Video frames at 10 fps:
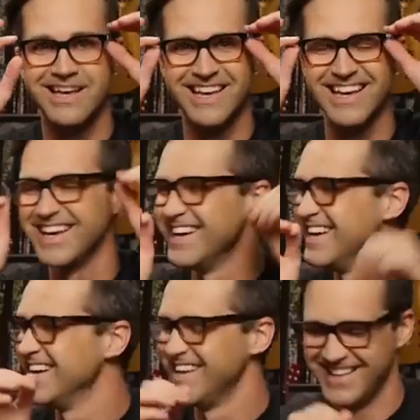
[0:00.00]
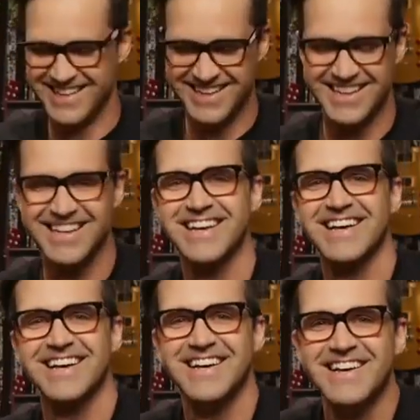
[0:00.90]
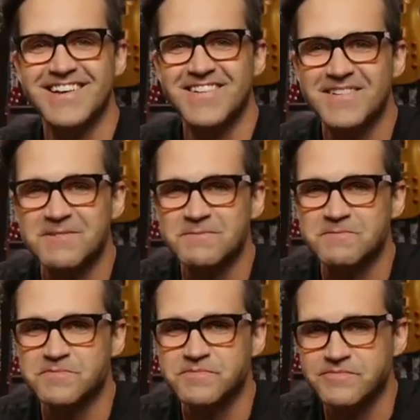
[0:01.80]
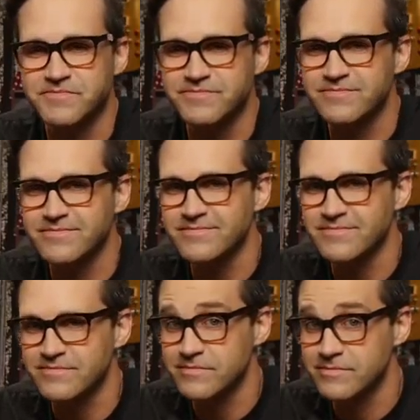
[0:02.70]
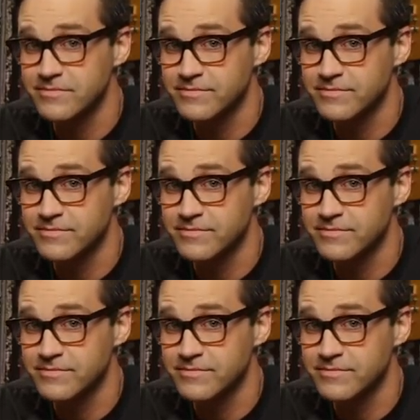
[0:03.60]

[no speech]